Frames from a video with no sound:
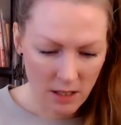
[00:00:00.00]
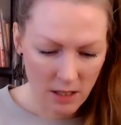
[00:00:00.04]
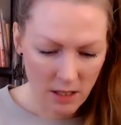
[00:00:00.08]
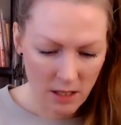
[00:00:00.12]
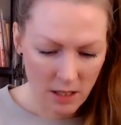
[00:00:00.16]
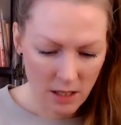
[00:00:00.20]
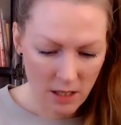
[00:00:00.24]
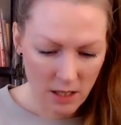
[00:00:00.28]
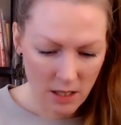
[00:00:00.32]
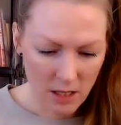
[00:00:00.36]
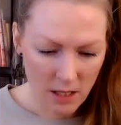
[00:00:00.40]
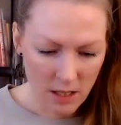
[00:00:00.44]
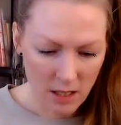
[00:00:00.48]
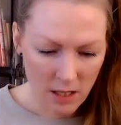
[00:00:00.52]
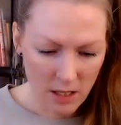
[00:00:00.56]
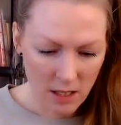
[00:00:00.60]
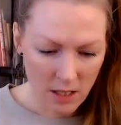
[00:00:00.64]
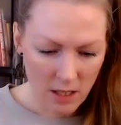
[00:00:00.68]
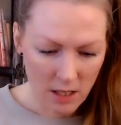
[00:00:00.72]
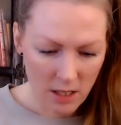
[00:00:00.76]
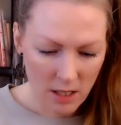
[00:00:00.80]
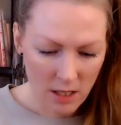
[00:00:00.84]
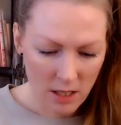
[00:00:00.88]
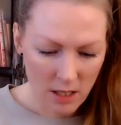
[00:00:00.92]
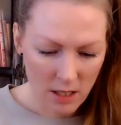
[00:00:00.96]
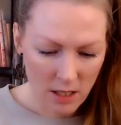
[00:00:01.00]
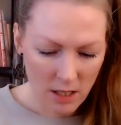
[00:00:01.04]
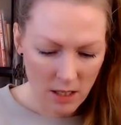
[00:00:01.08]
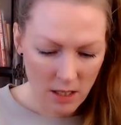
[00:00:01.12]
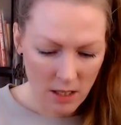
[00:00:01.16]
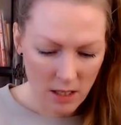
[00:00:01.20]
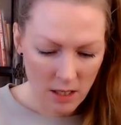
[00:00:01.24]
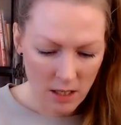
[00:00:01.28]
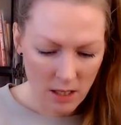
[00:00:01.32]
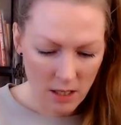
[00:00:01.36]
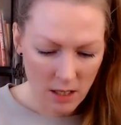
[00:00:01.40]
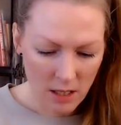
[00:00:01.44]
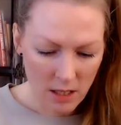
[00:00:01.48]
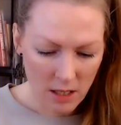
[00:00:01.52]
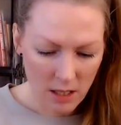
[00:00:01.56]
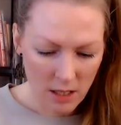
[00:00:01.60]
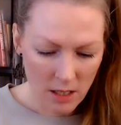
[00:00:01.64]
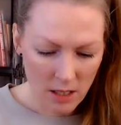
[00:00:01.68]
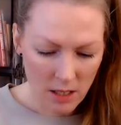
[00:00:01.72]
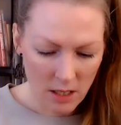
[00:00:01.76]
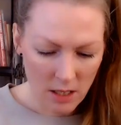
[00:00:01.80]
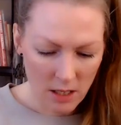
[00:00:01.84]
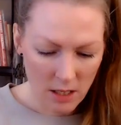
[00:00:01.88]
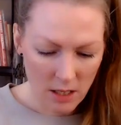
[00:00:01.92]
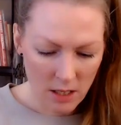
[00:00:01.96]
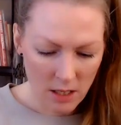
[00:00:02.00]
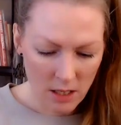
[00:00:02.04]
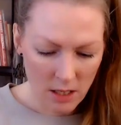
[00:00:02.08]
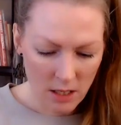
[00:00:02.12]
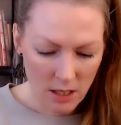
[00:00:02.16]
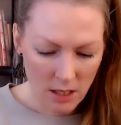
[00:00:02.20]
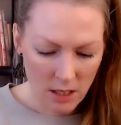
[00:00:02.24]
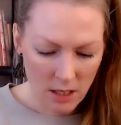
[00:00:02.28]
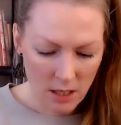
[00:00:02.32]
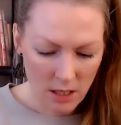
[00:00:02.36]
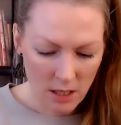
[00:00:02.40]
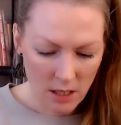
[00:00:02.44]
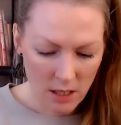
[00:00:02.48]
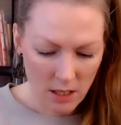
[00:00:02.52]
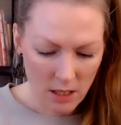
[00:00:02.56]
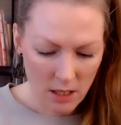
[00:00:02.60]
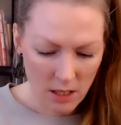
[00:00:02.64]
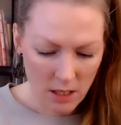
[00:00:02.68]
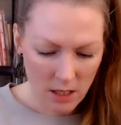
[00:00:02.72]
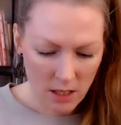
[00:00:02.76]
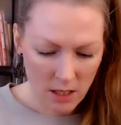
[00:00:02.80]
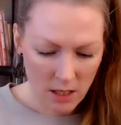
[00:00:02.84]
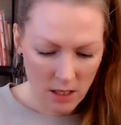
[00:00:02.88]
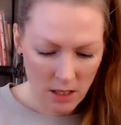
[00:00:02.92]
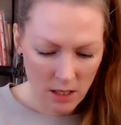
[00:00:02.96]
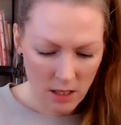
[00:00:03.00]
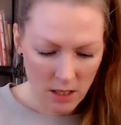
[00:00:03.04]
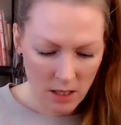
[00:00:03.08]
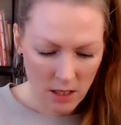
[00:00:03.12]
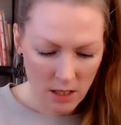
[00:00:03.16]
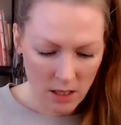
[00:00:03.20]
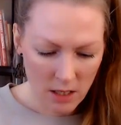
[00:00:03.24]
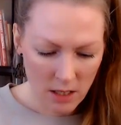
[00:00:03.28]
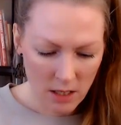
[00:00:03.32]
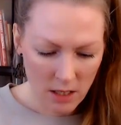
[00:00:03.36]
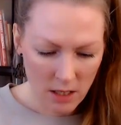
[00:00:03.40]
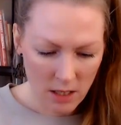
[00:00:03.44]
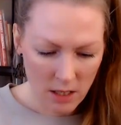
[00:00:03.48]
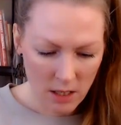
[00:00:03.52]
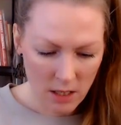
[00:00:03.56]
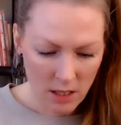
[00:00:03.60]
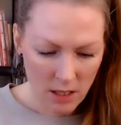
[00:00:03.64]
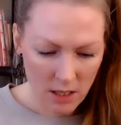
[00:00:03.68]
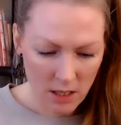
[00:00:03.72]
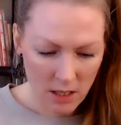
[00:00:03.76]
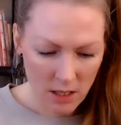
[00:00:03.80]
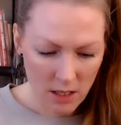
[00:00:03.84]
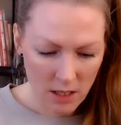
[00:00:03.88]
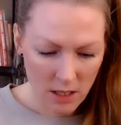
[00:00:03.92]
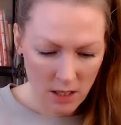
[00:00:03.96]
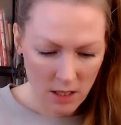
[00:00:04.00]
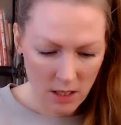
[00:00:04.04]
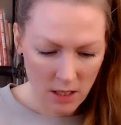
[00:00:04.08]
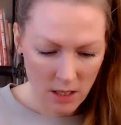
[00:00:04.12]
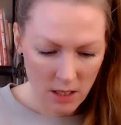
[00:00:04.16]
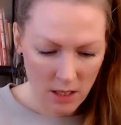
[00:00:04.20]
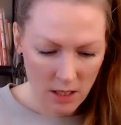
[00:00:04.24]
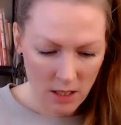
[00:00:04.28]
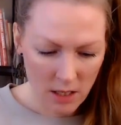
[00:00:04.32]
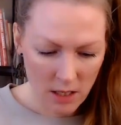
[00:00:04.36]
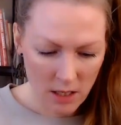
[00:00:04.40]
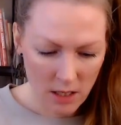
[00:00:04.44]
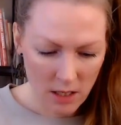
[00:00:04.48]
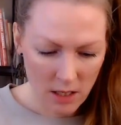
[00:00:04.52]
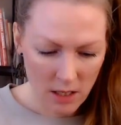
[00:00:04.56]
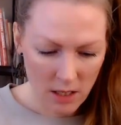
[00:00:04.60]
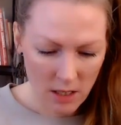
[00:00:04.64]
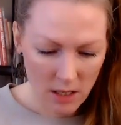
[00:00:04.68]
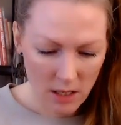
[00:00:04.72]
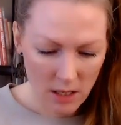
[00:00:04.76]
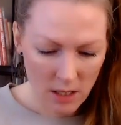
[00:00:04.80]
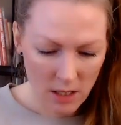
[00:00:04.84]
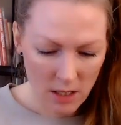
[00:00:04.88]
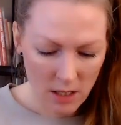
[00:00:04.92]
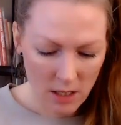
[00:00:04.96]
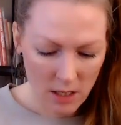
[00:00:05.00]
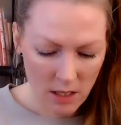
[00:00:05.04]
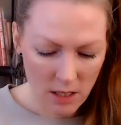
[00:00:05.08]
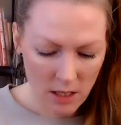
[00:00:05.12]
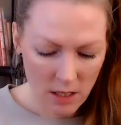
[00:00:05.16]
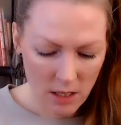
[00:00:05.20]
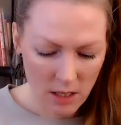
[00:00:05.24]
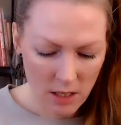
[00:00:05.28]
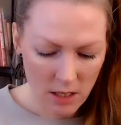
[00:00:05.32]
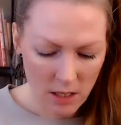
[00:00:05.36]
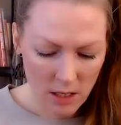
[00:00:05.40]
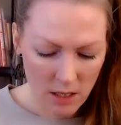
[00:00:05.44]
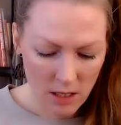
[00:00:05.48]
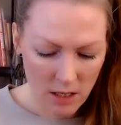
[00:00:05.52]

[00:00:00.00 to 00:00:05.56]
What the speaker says: Nothing is said.